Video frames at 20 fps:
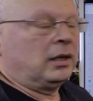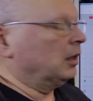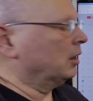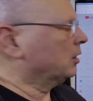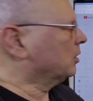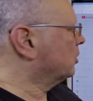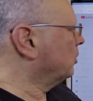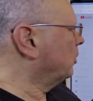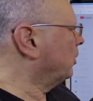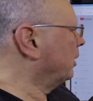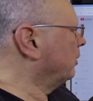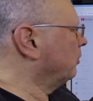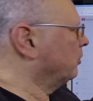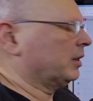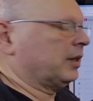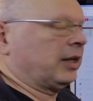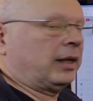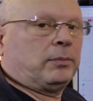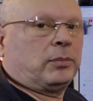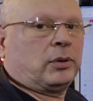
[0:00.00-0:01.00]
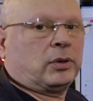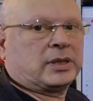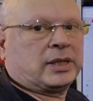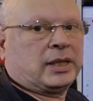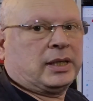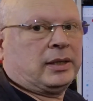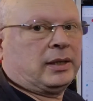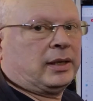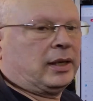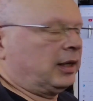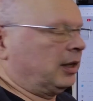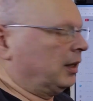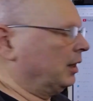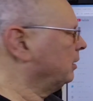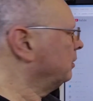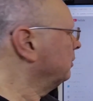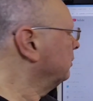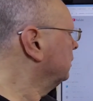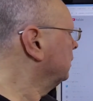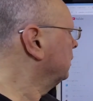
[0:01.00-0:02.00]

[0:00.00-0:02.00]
And so I would then put in there